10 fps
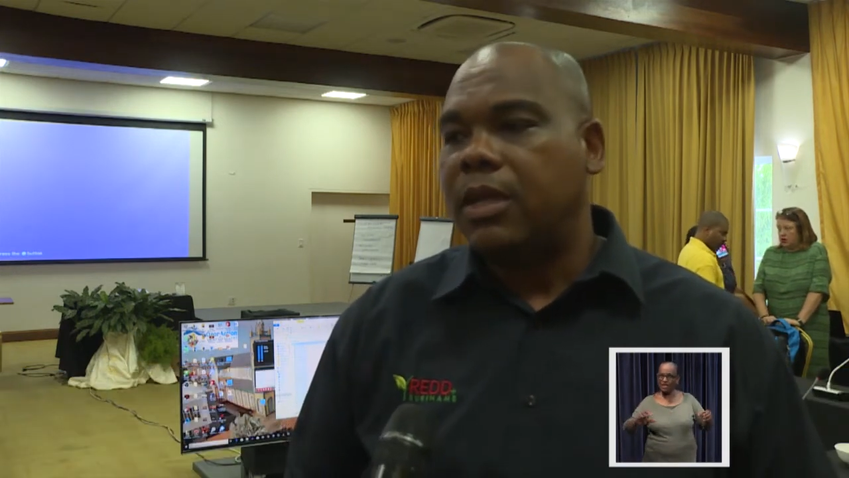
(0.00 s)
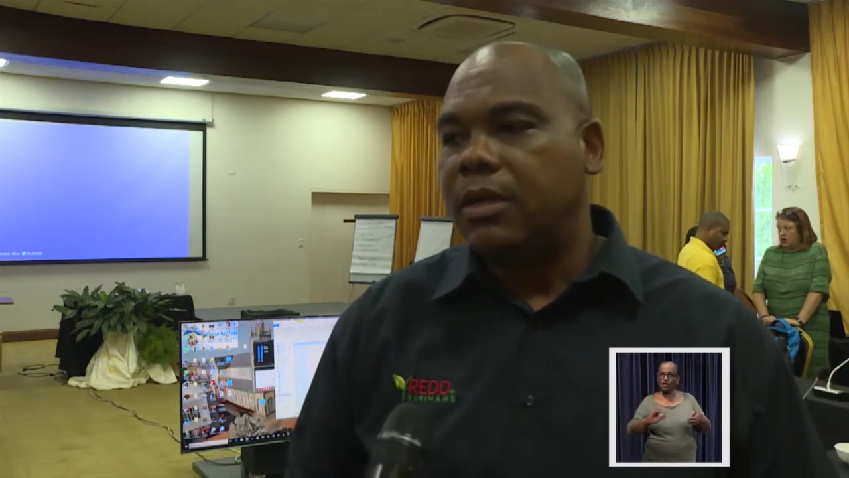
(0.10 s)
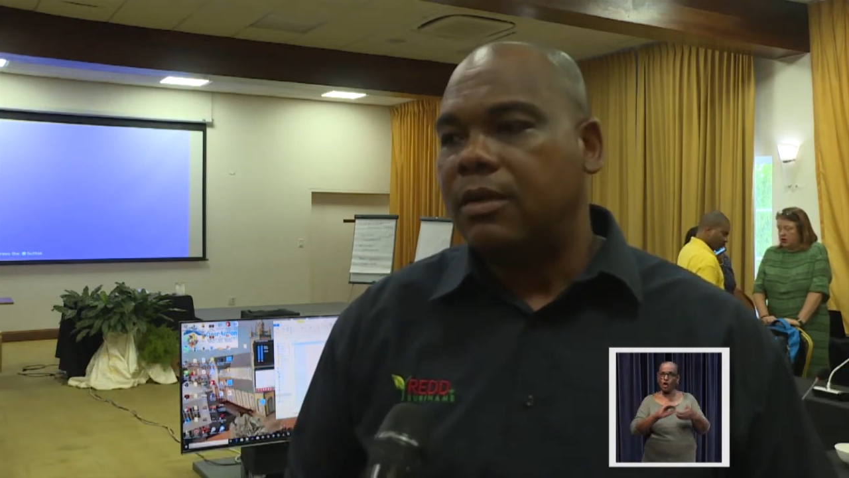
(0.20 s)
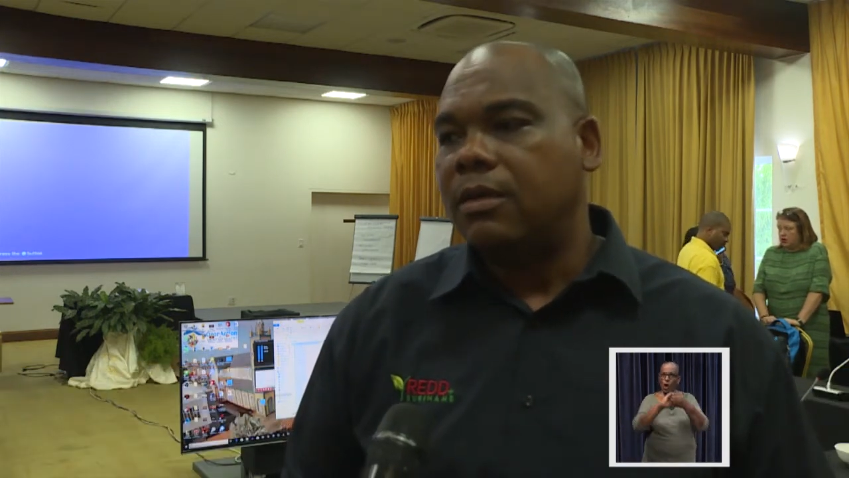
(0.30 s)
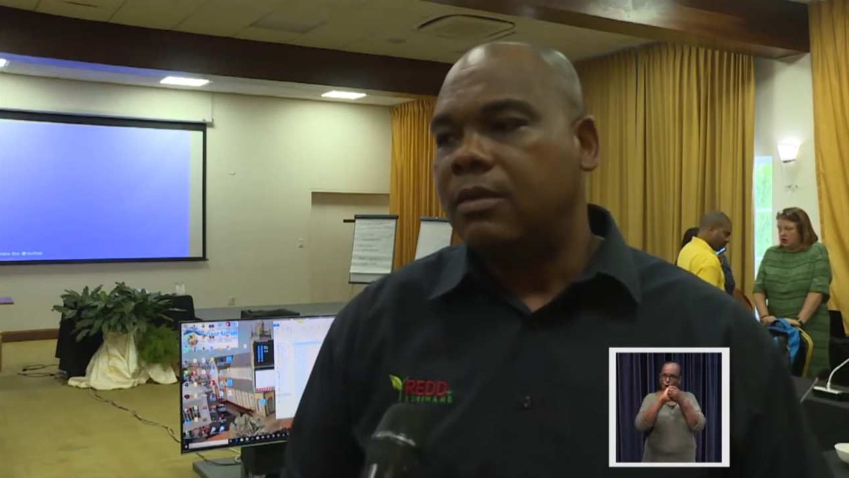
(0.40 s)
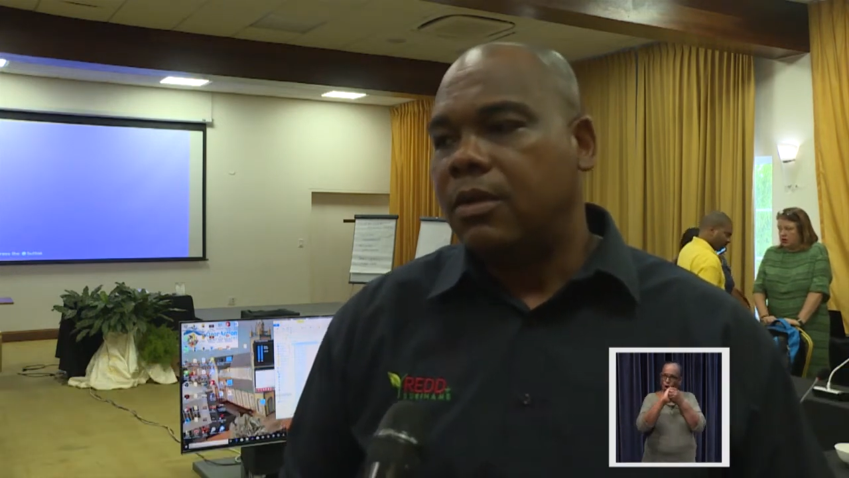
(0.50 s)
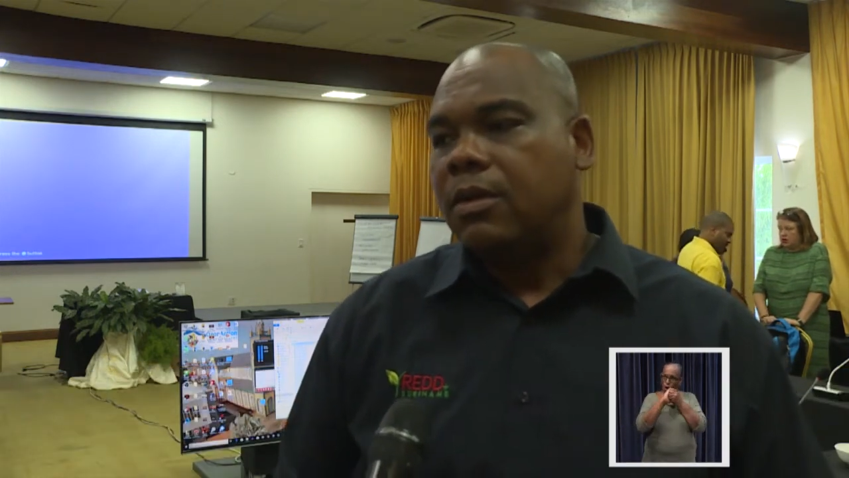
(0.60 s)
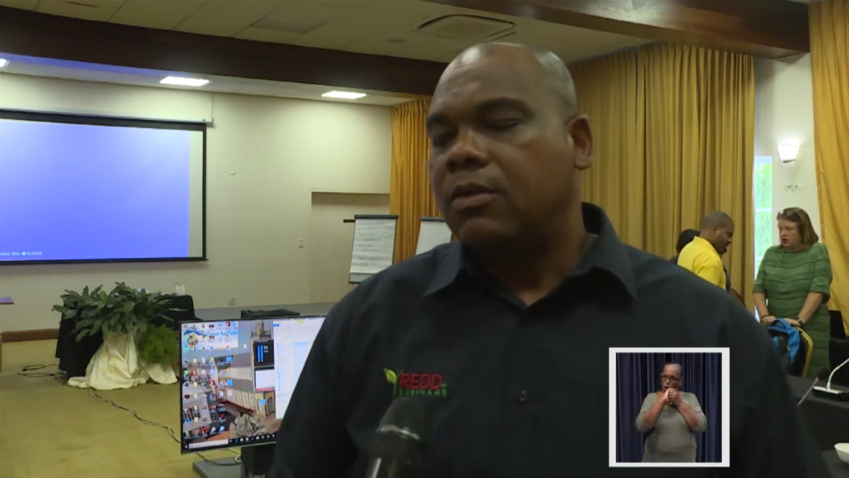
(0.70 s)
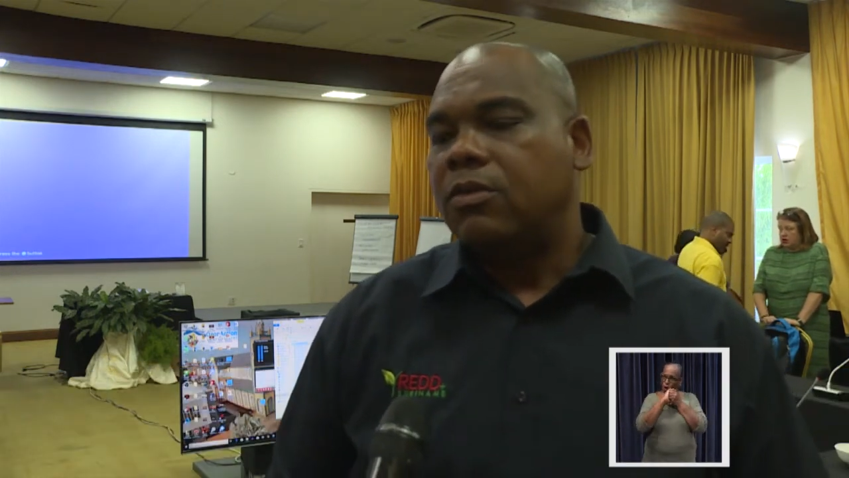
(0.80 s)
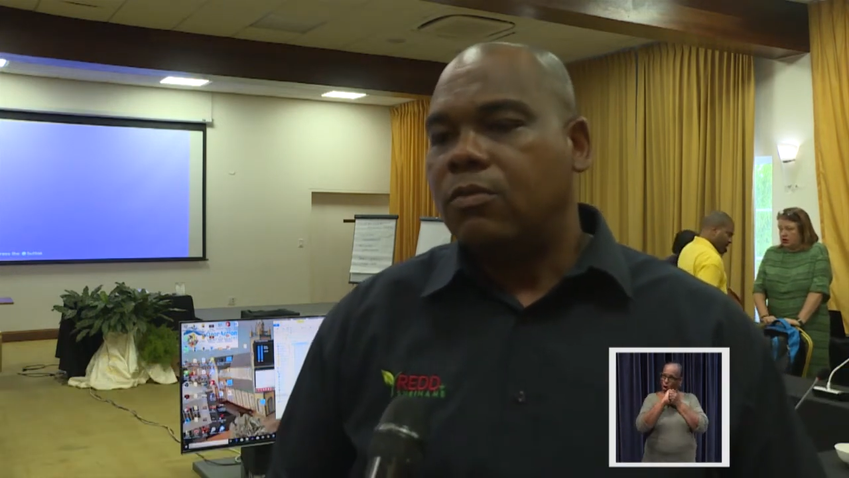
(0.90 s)

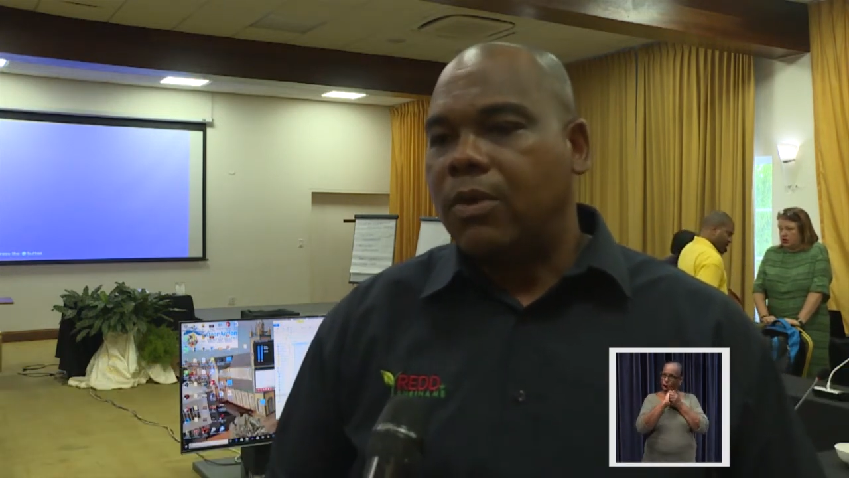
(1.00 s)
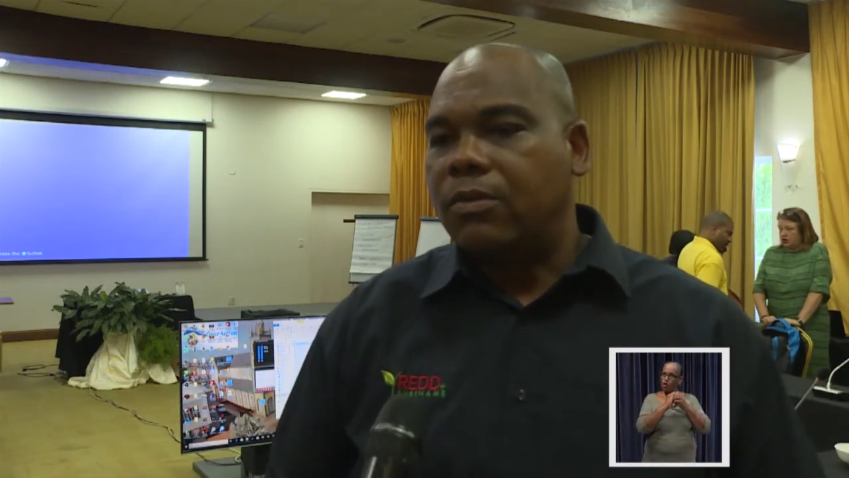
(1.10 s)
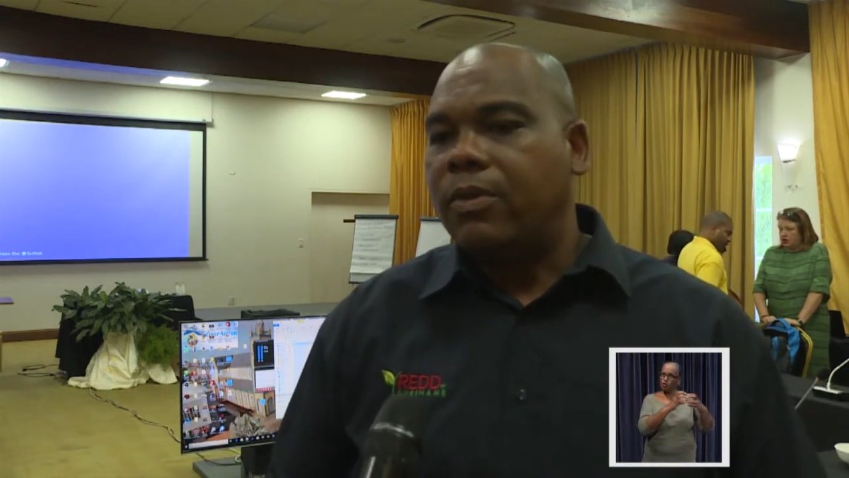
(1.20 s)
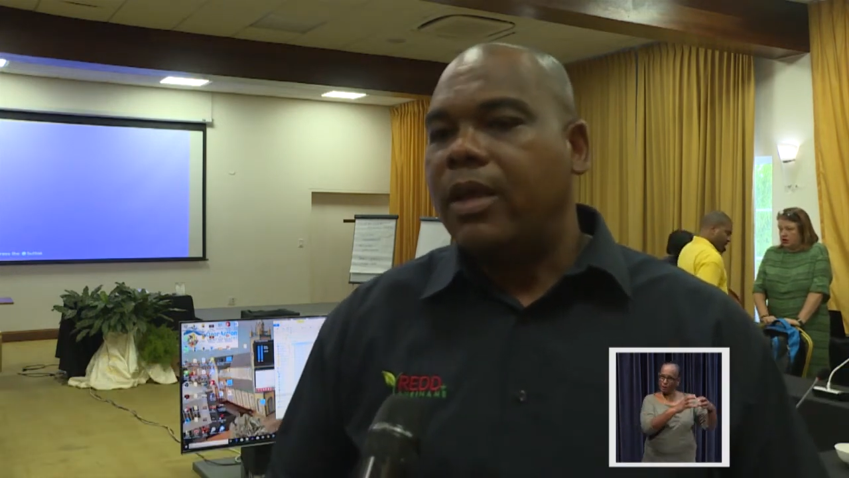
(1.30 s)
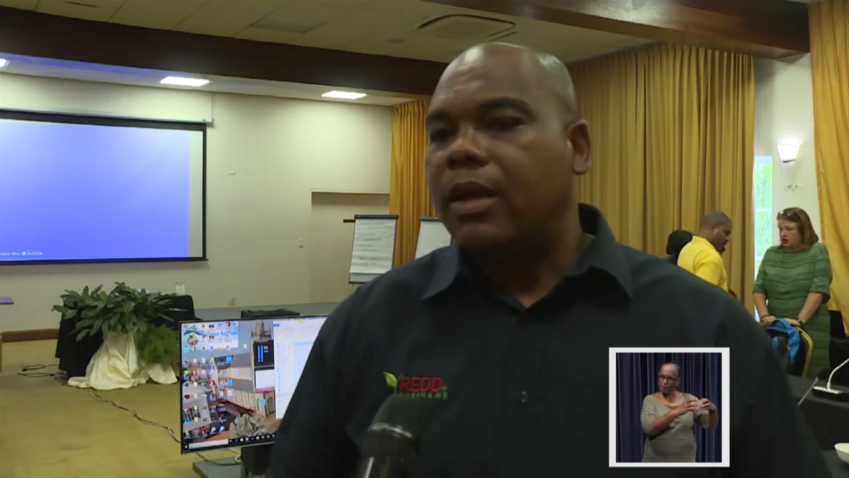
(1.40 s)
commented that